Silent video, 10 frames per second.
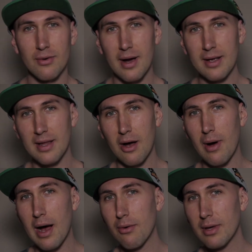right now
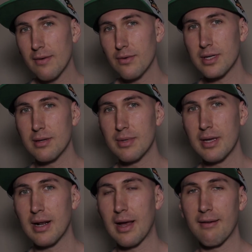I'll give you
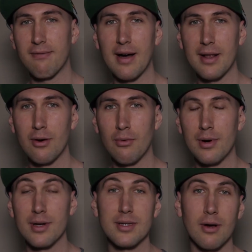something like final words